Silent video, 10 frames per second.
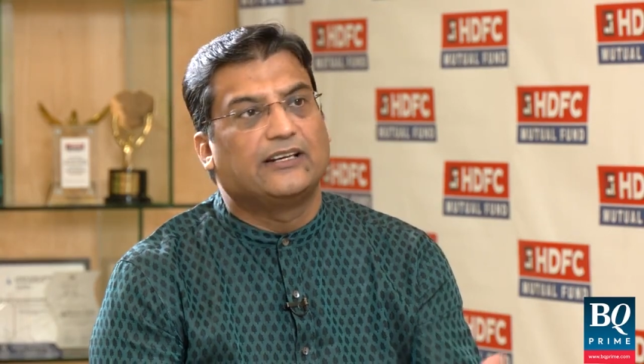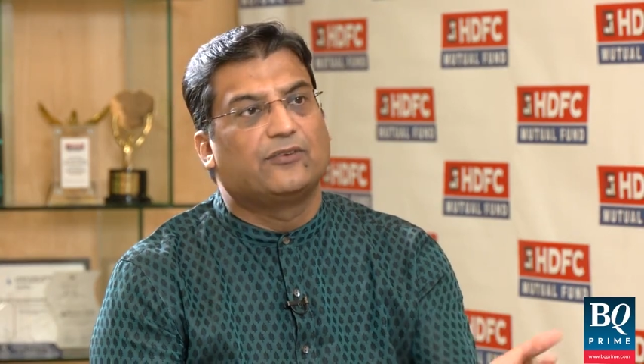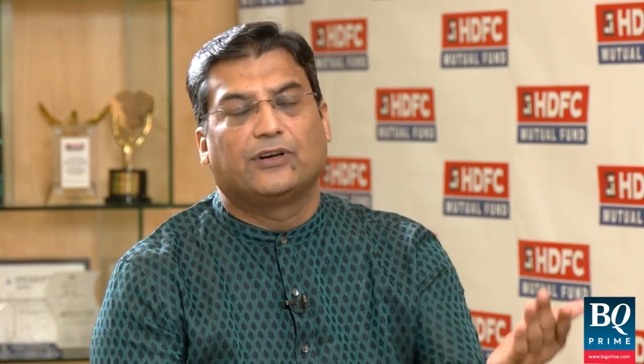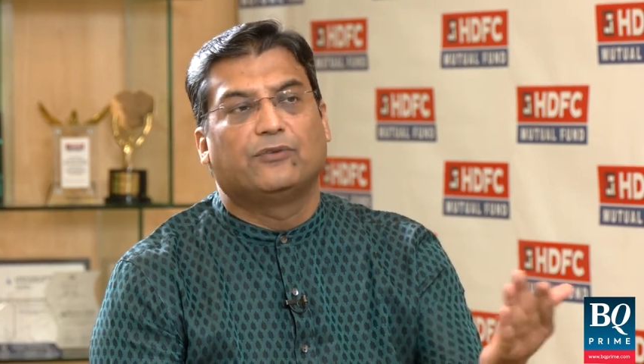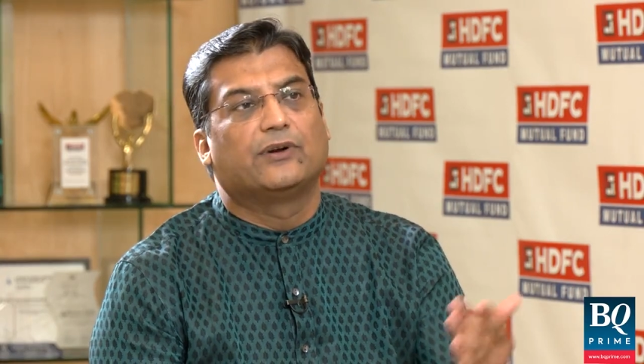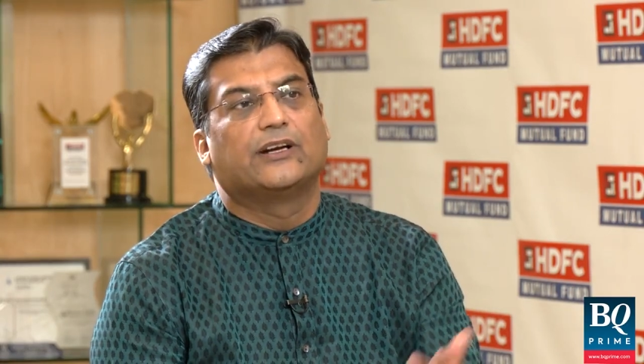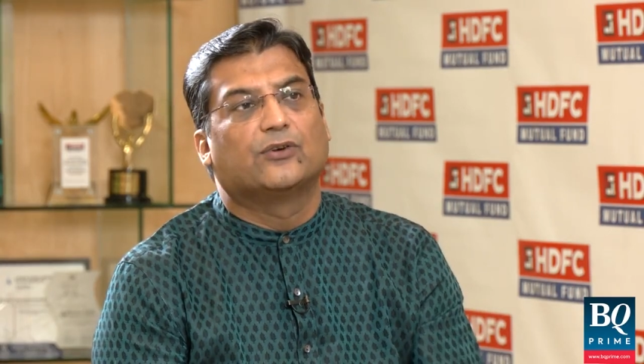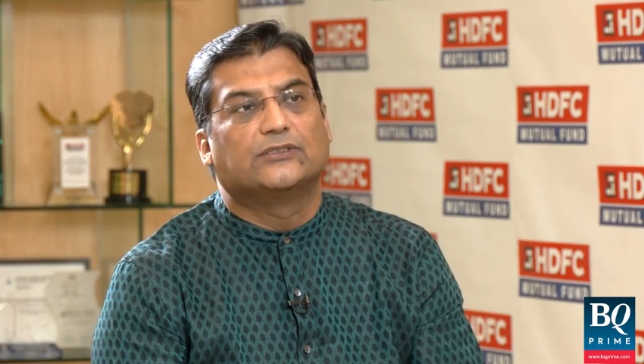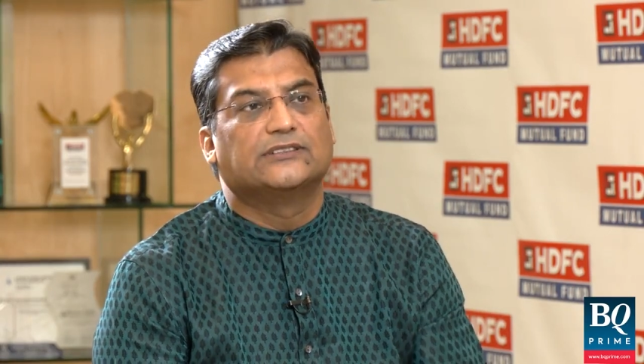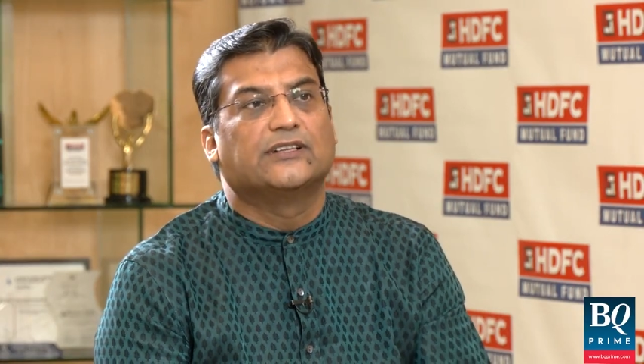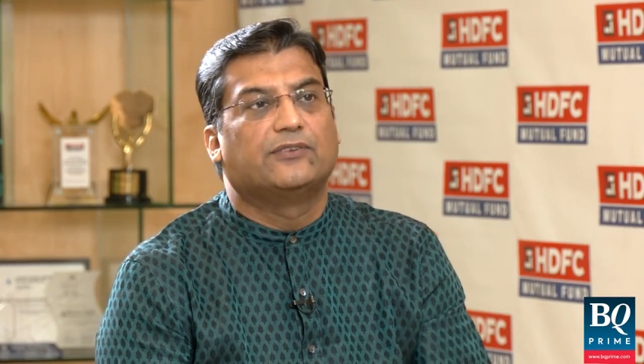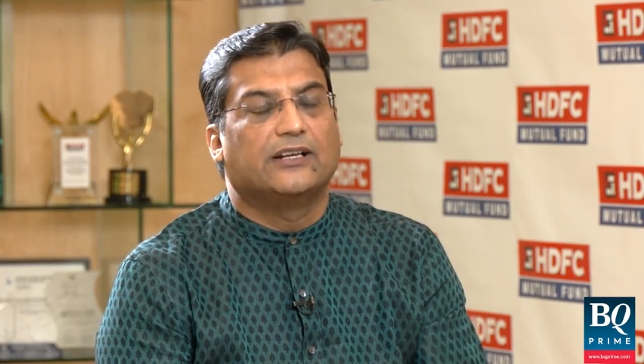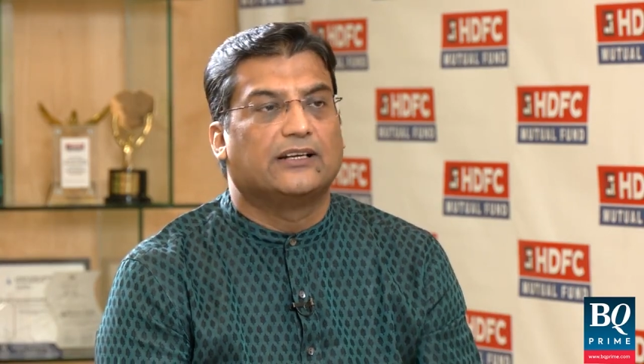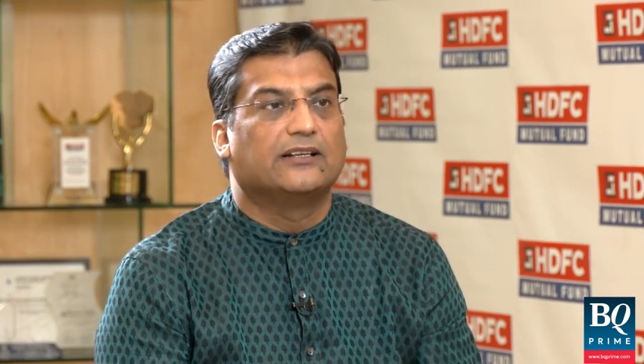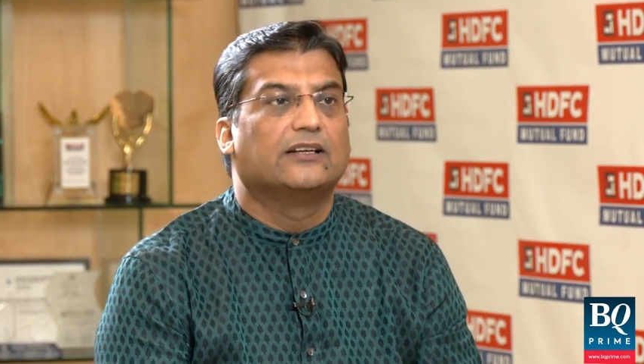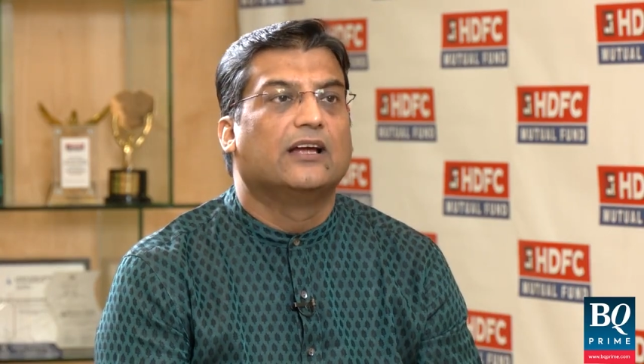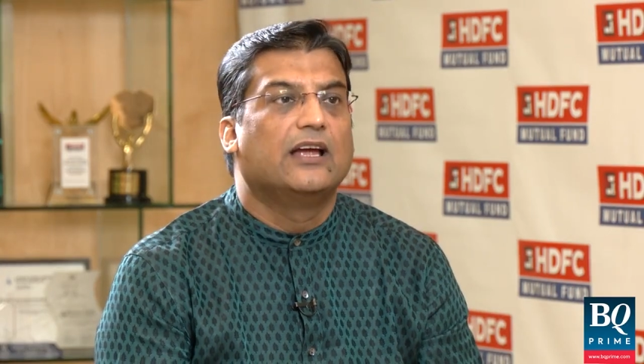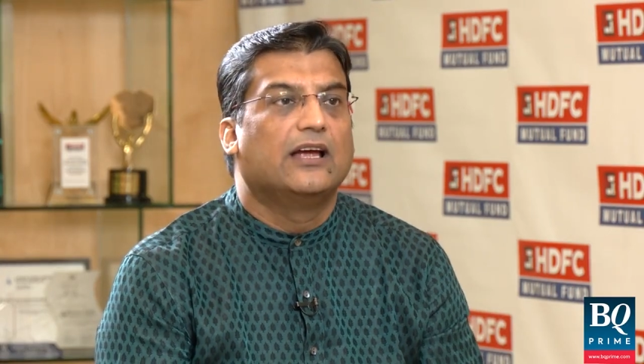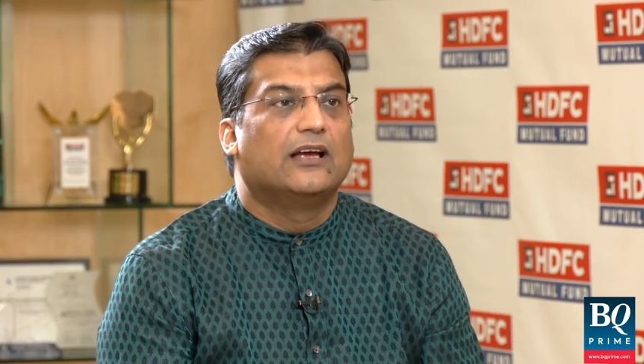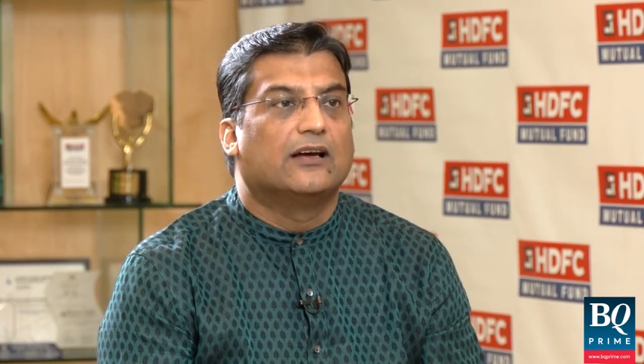And different fund houses have taken
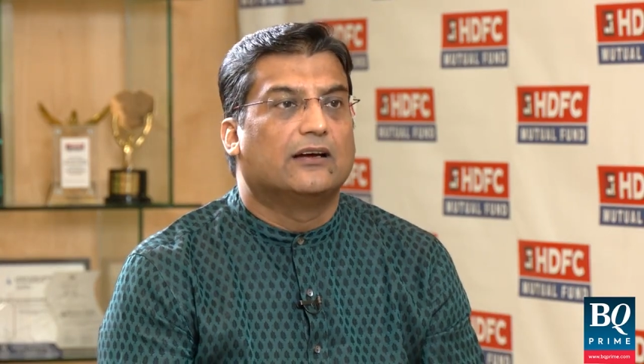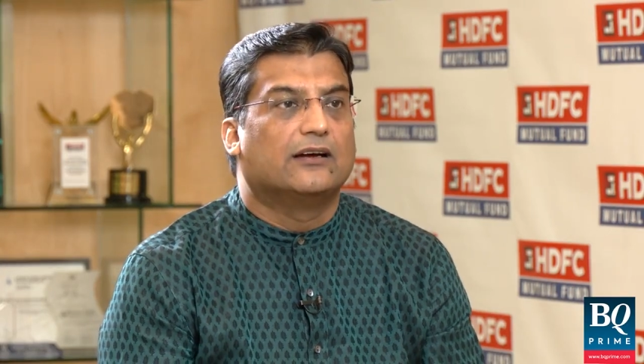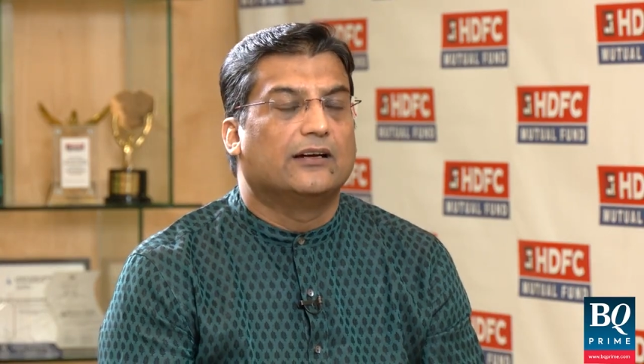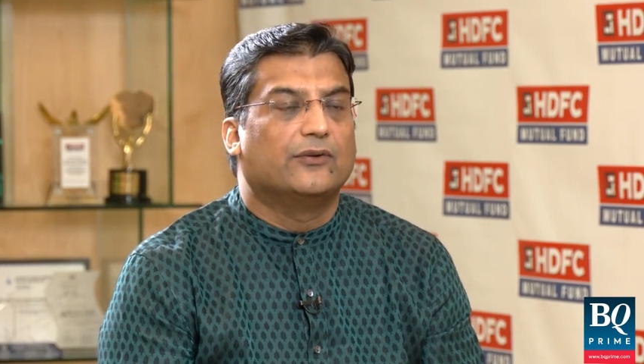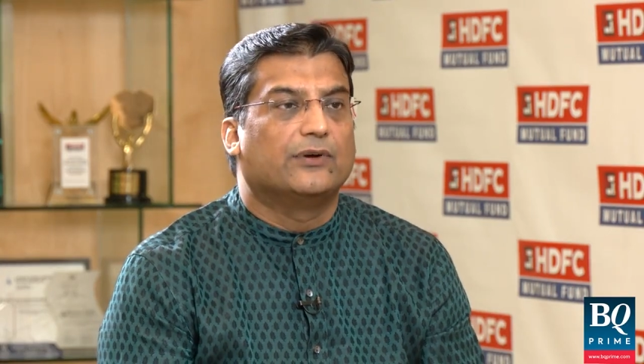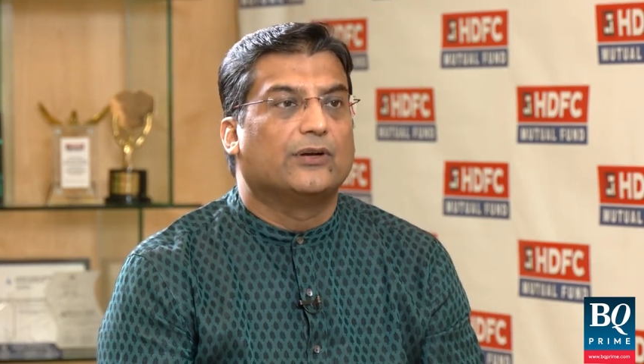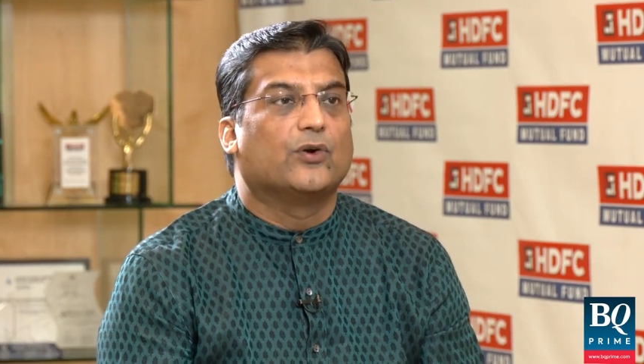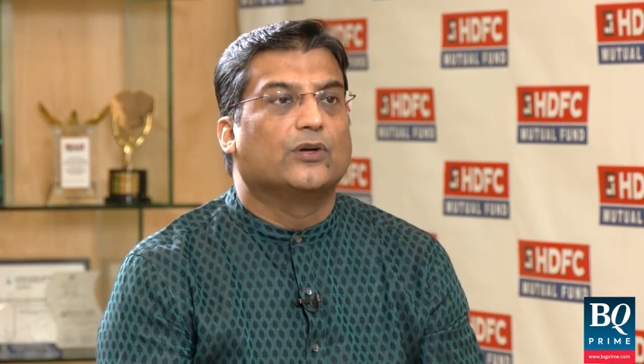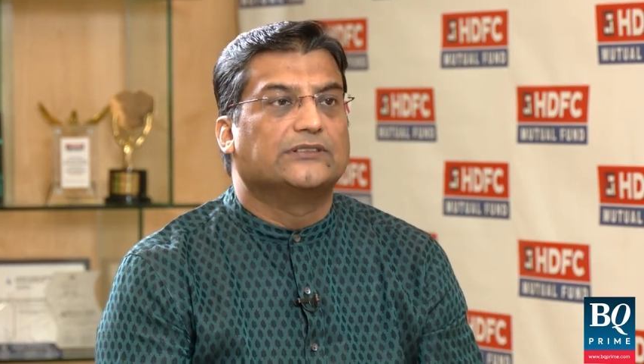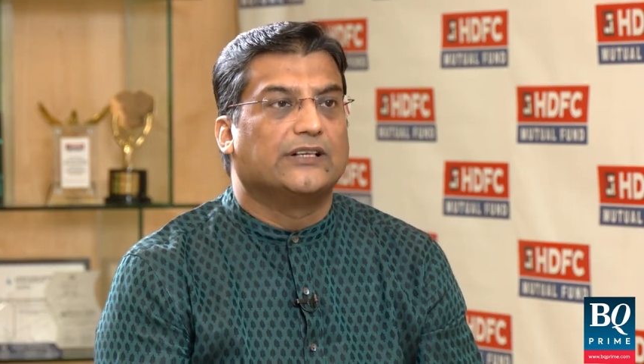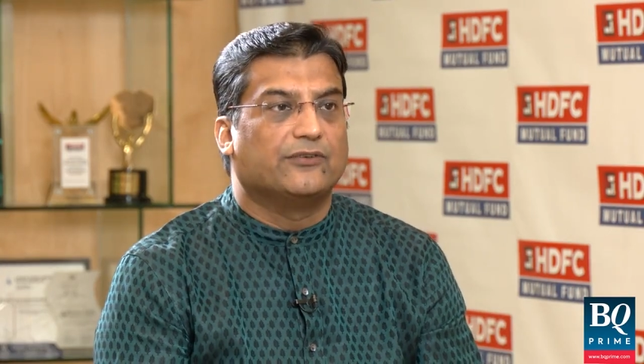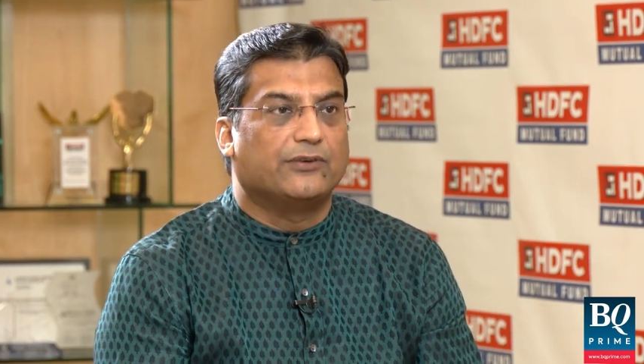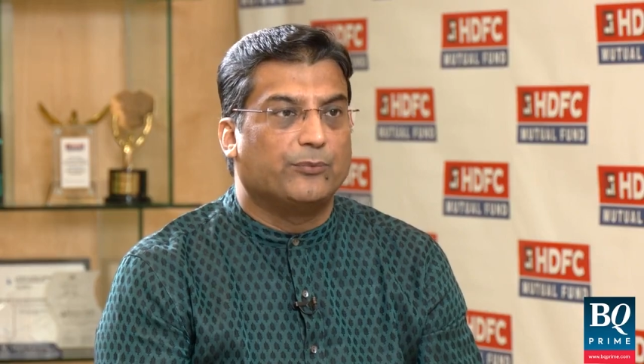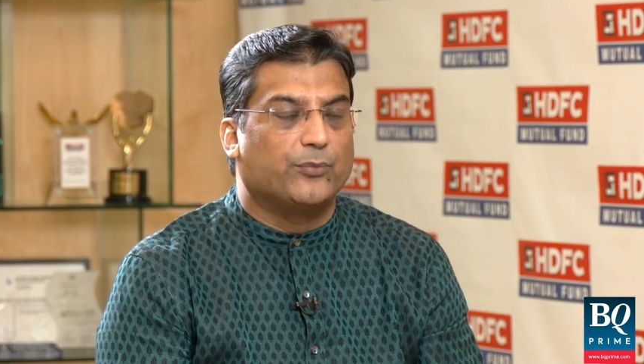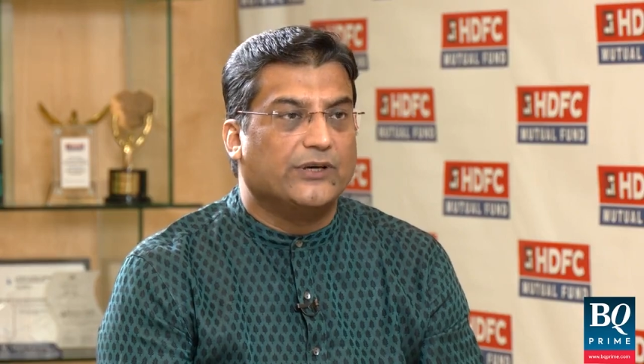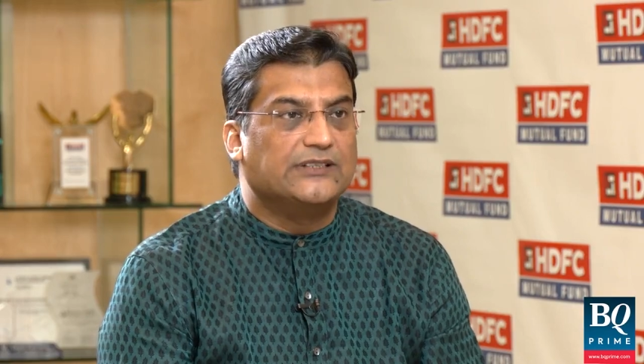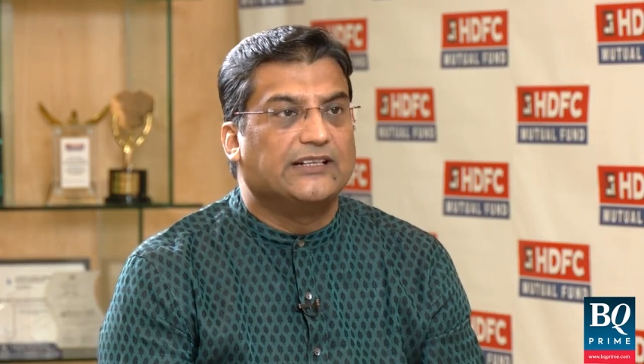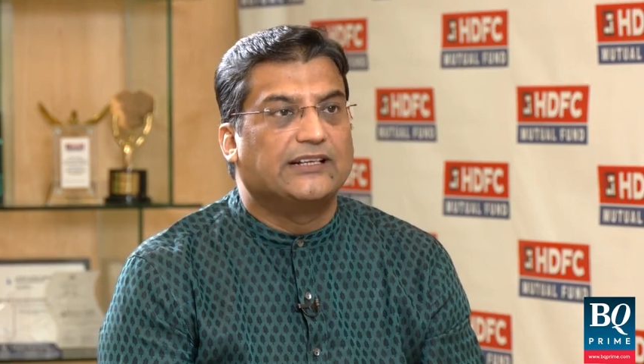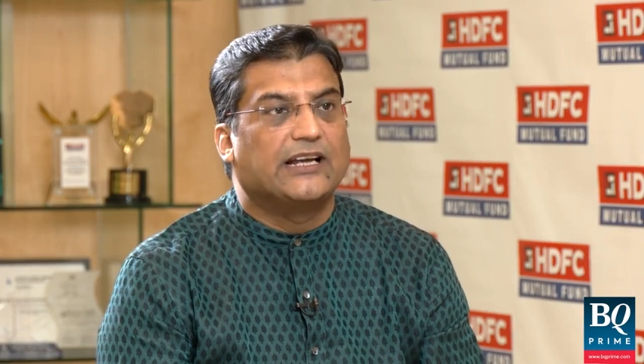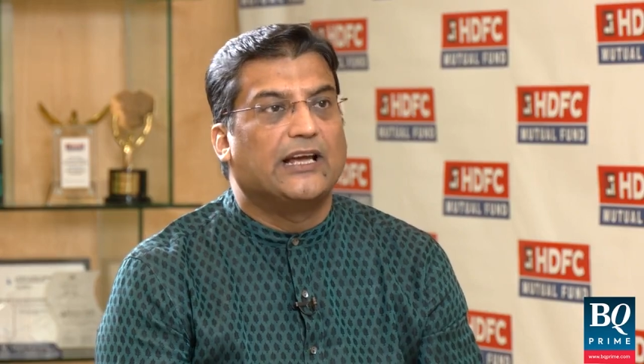uh, different calls at different points in